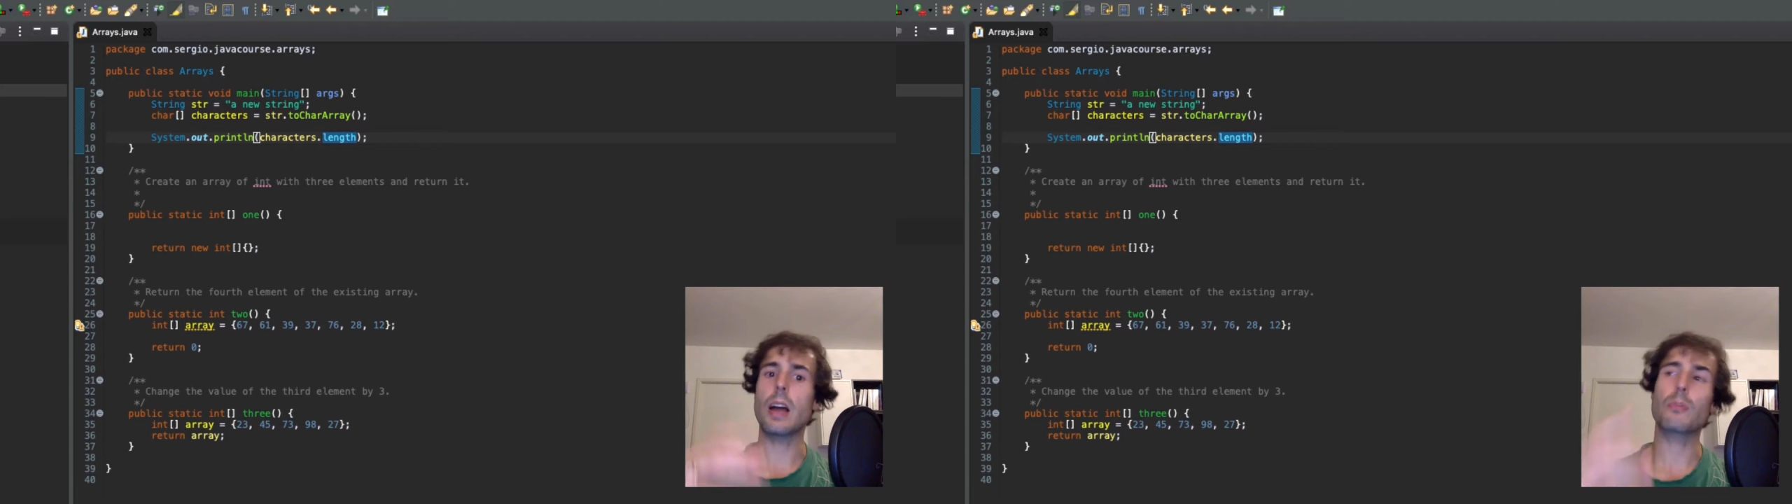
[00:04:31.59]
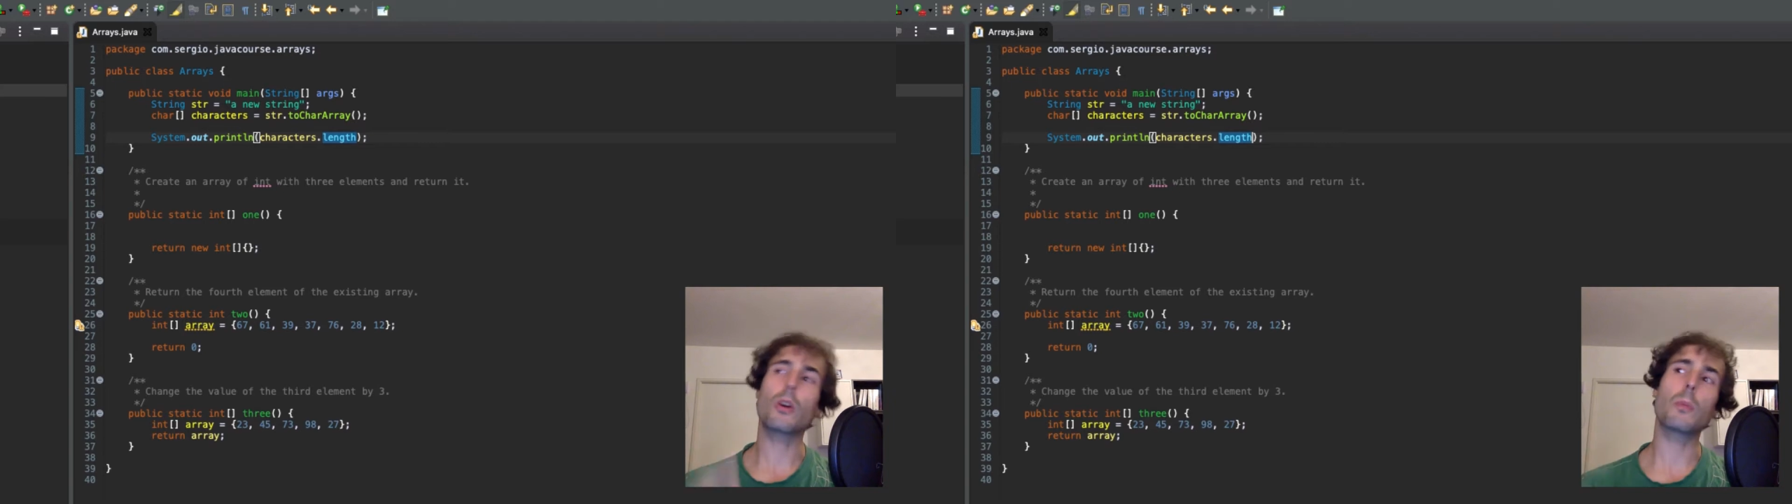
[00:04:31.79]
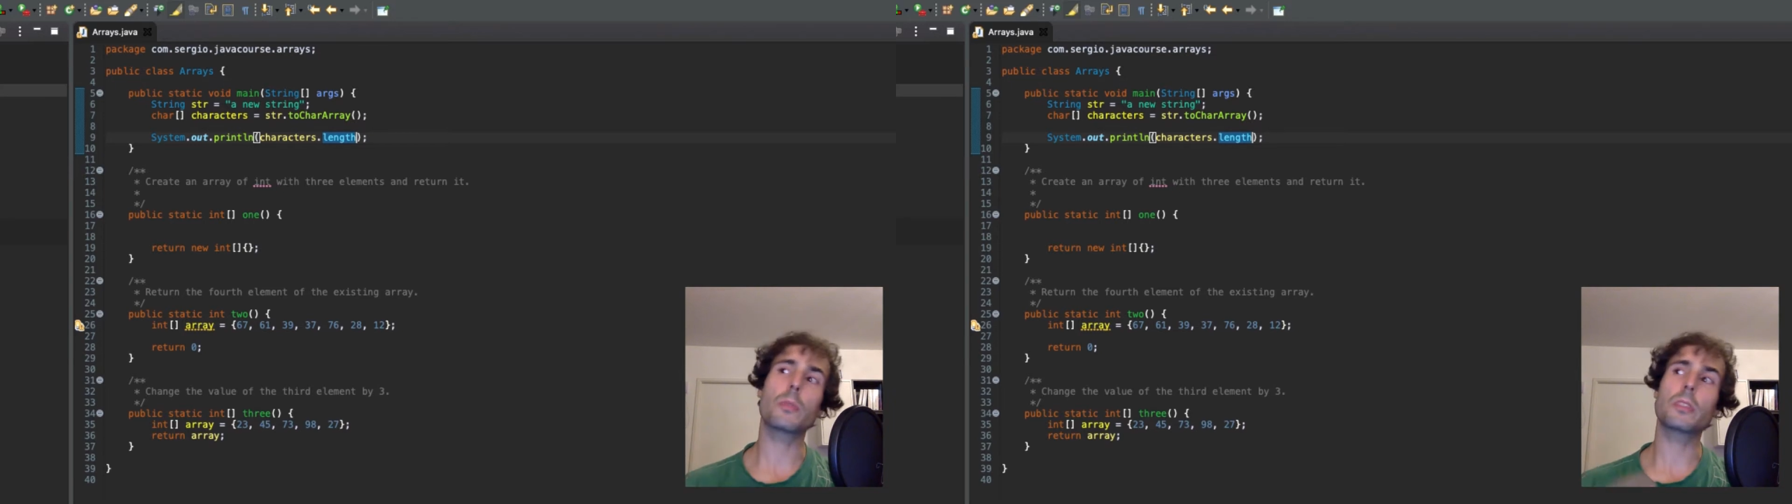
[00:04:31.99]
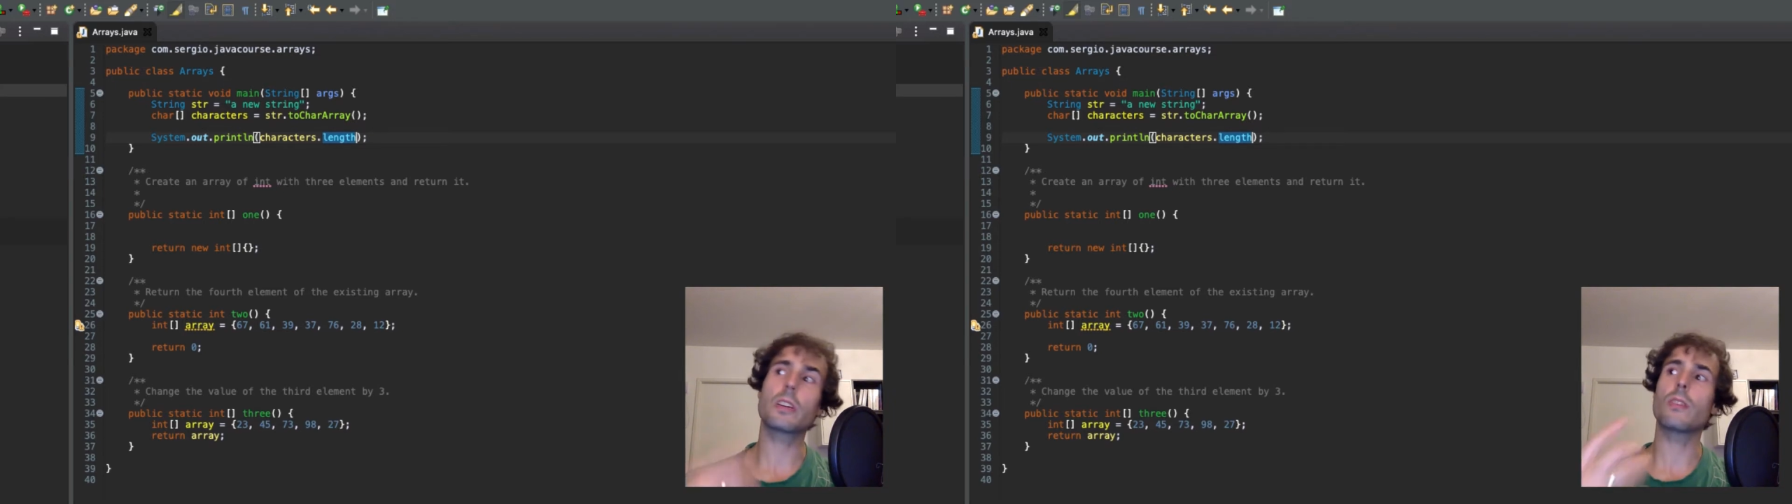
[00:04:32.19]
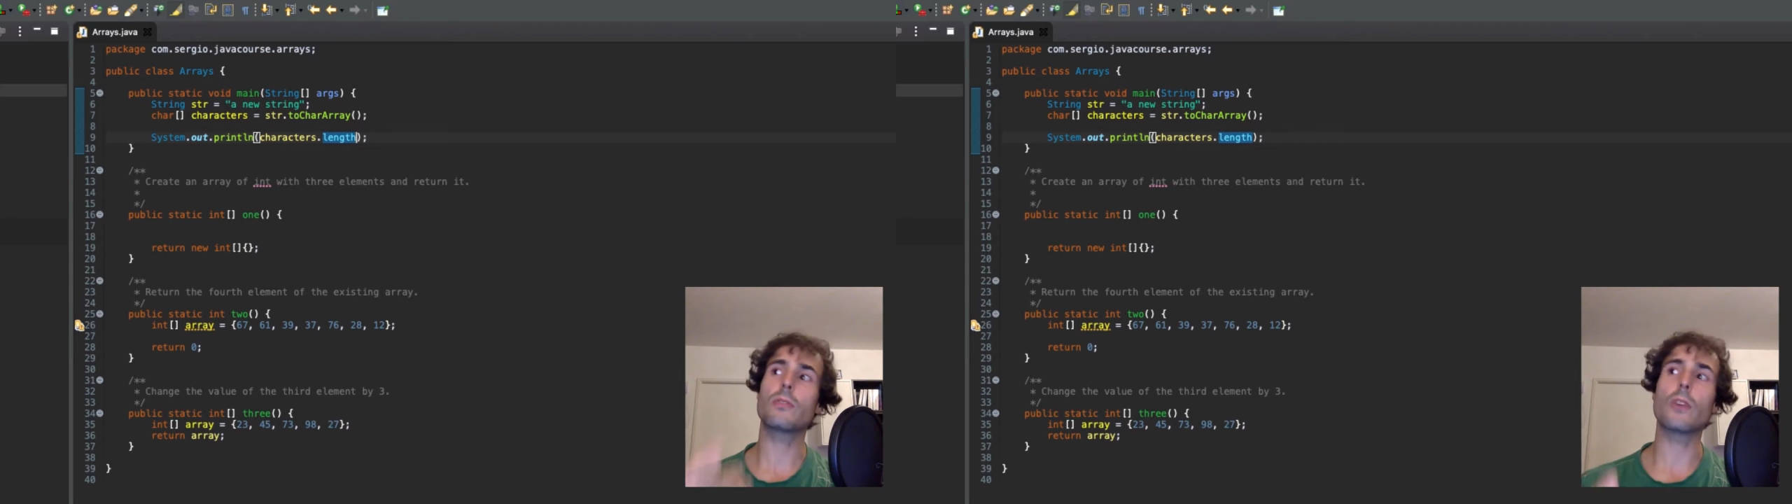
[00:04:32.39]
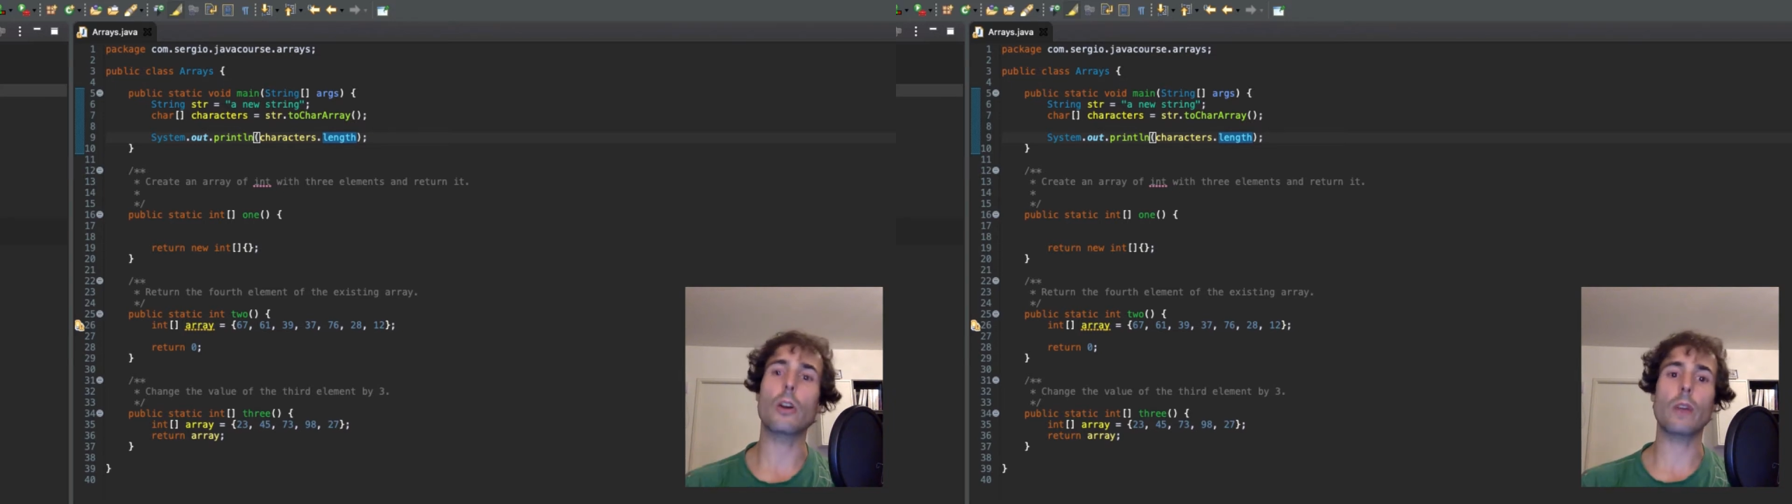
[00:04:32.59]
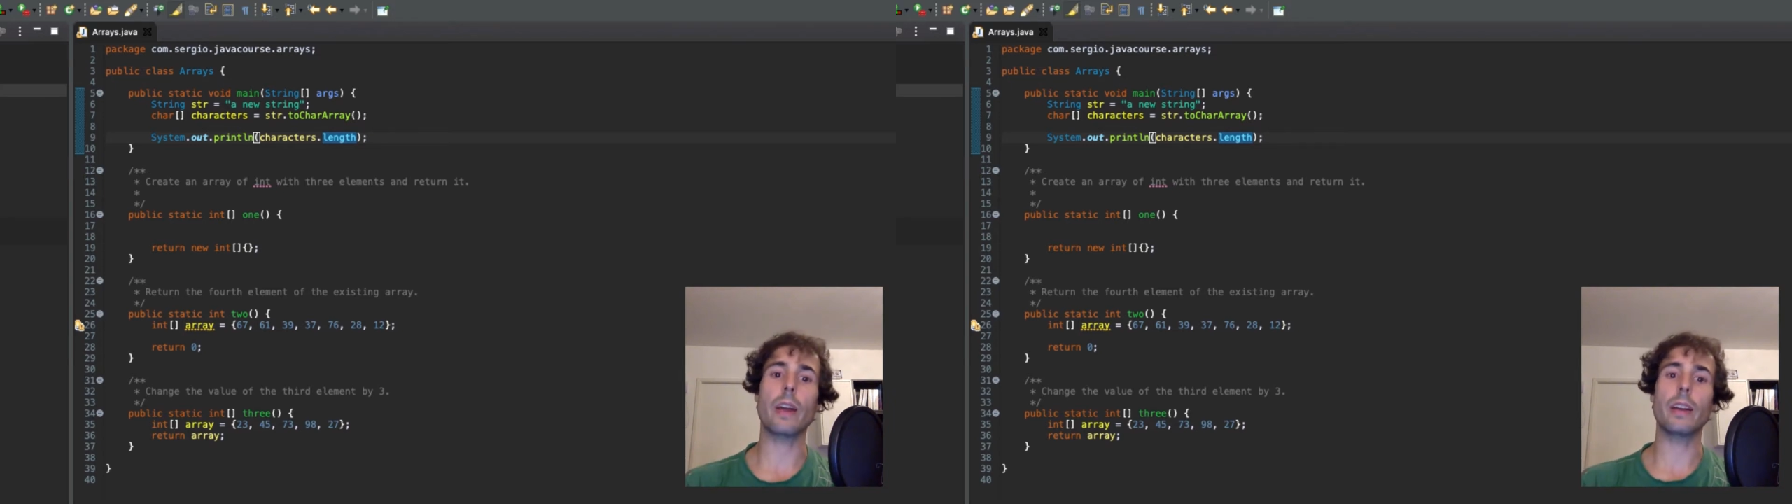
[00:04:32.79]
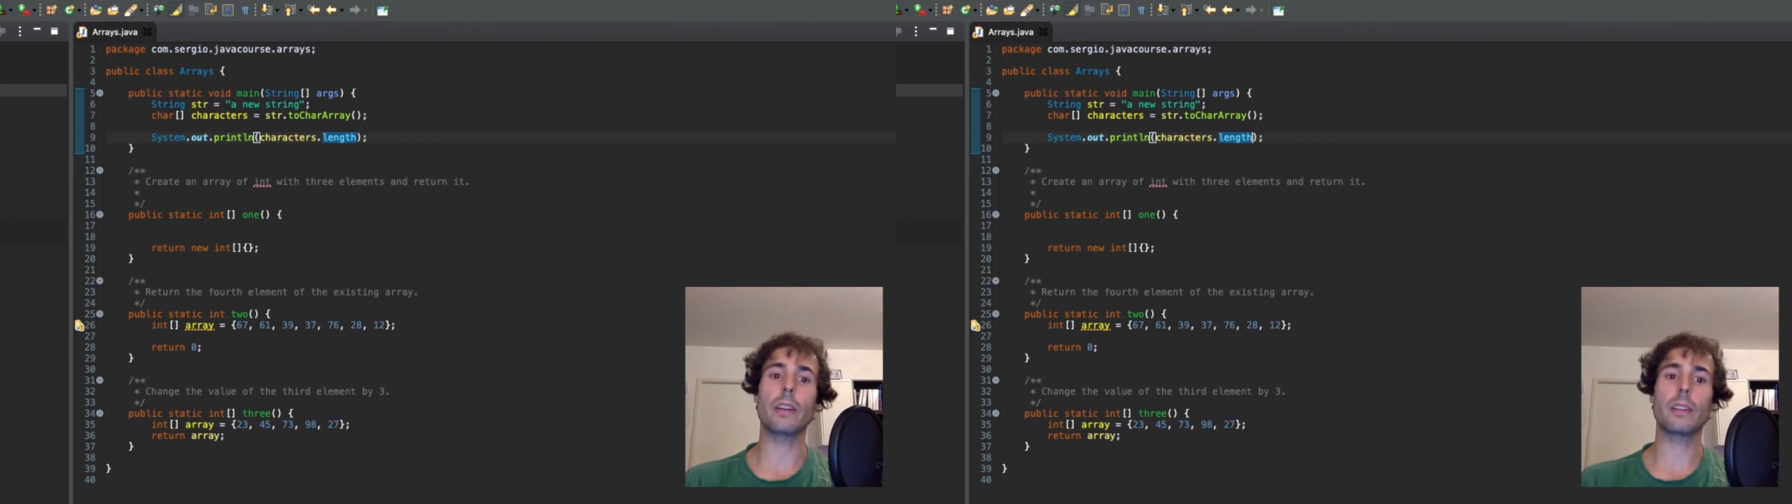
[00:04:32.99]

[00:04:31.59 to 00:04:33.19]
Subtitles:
a property of the array.